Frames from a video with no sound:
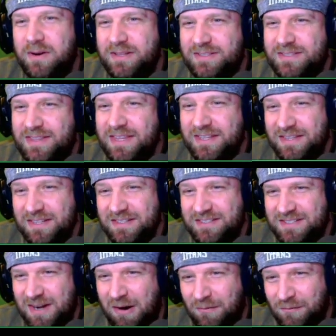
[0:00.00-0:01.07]
points than the
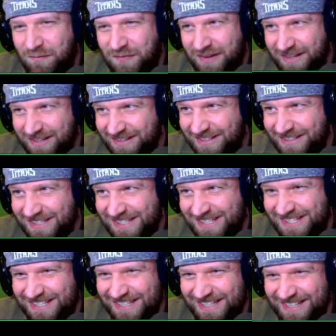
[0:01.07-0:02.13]

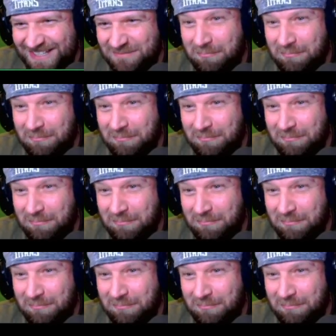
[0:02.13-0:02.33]
Dolphins.